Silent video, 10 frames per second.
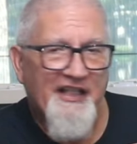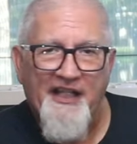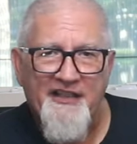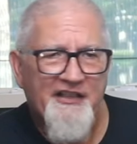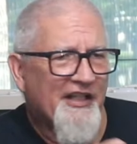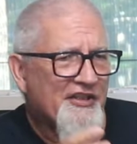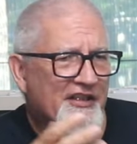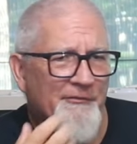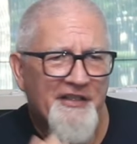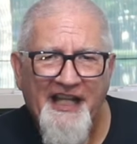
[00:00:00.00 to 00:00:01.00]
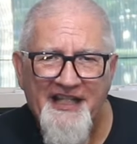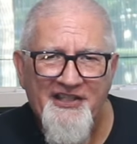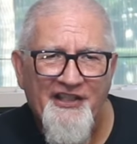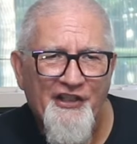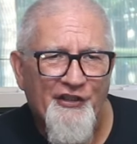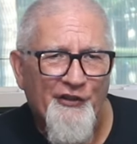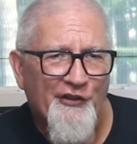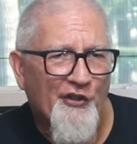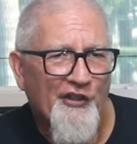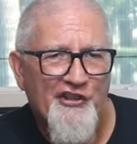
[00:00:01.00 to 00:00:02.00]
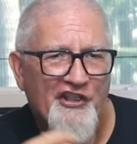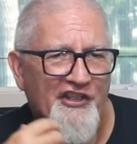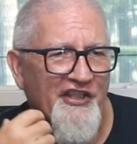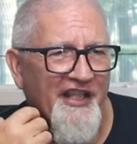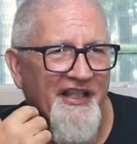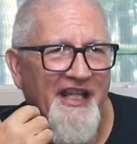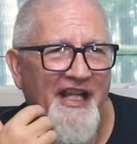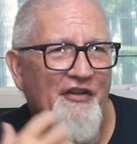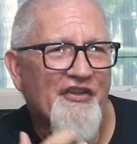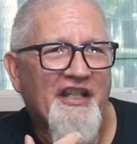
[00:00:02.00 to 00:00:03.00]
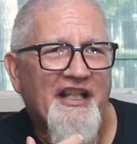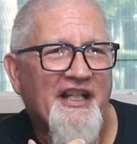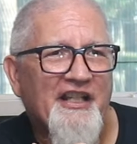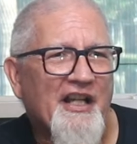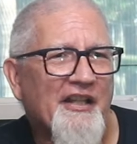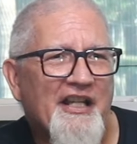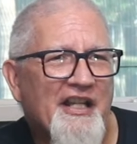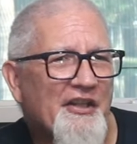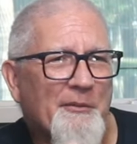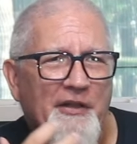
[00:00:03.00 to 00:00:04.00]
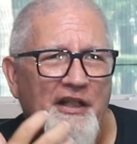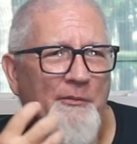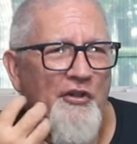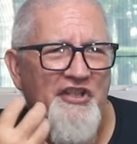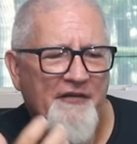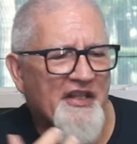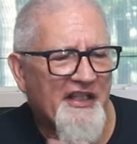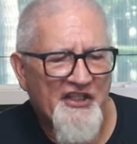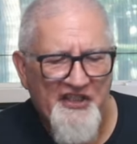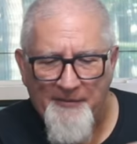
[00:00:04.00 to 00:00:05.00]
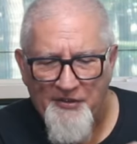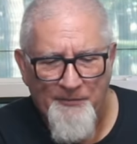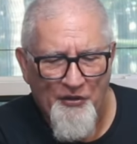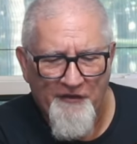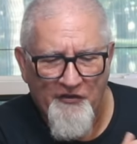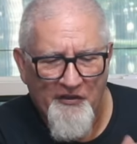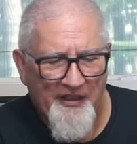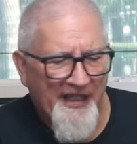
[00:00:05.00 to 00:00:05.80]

got custom dice in it that are gorgeous and everything in it. Uh, the player boards, everything in this game is beautiful.